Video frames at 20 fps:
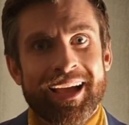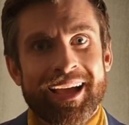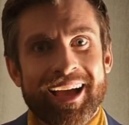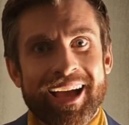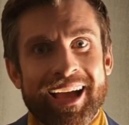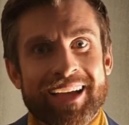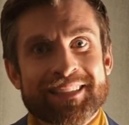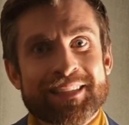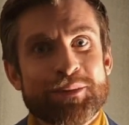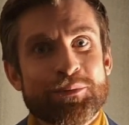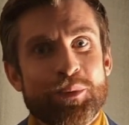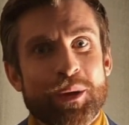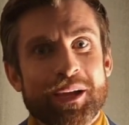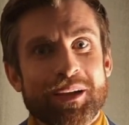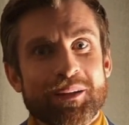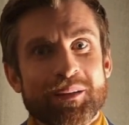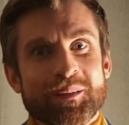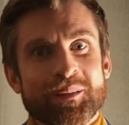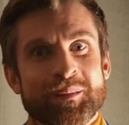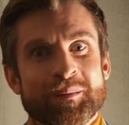I said,
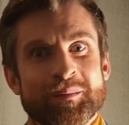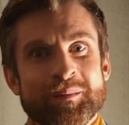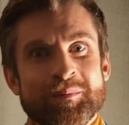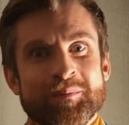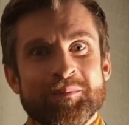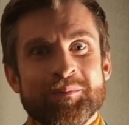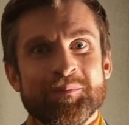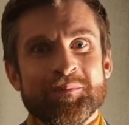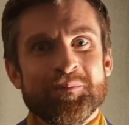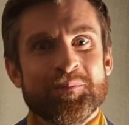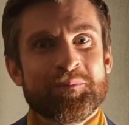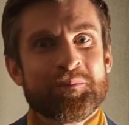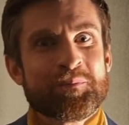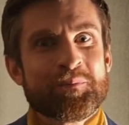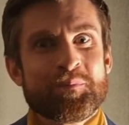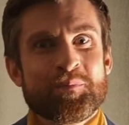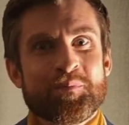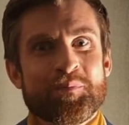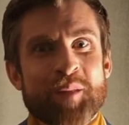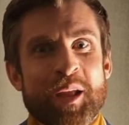well,
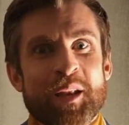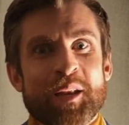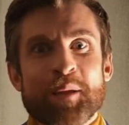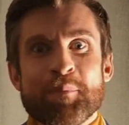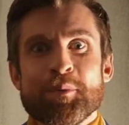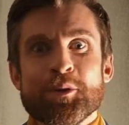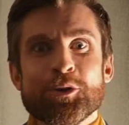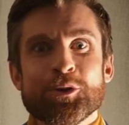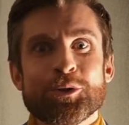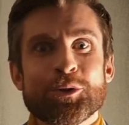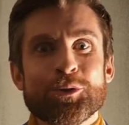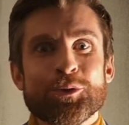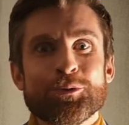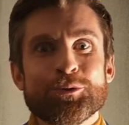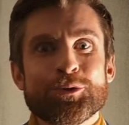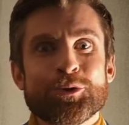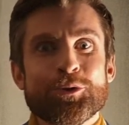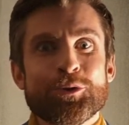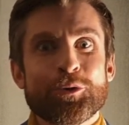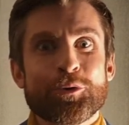let me show you
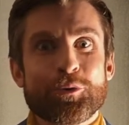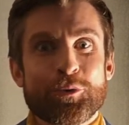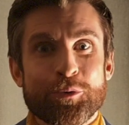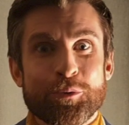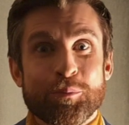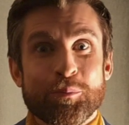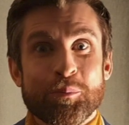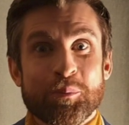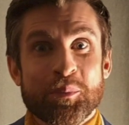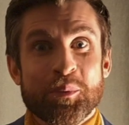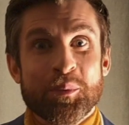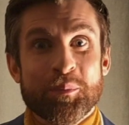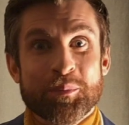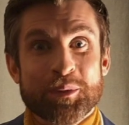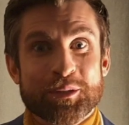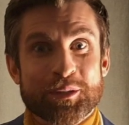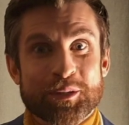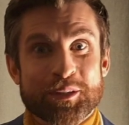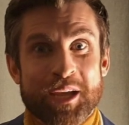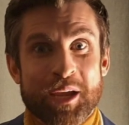to your room,
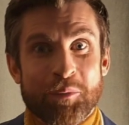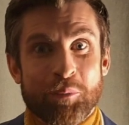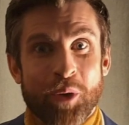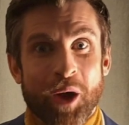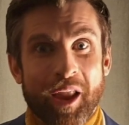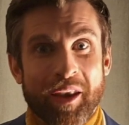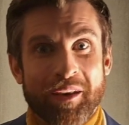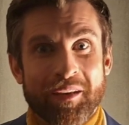Mr. Tenwan.